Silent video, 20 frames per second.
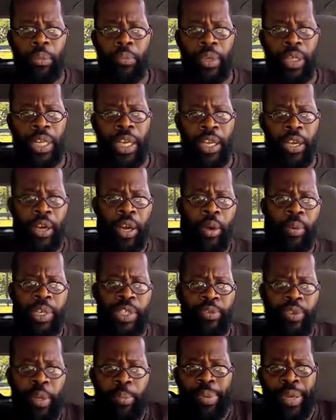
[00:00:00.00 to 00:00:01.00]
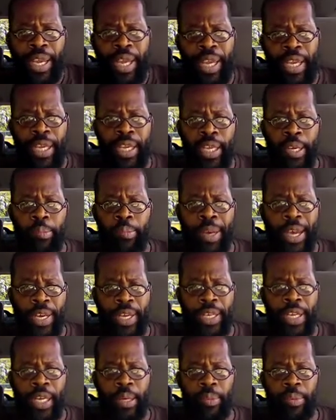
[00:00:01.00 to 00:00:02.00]
But they always repent and get
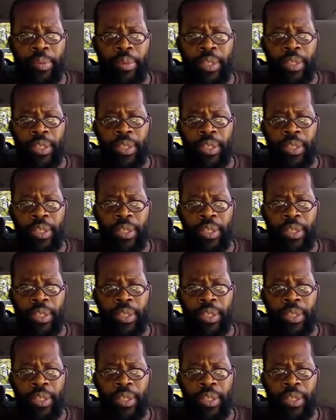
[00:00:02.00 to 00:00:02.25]
back up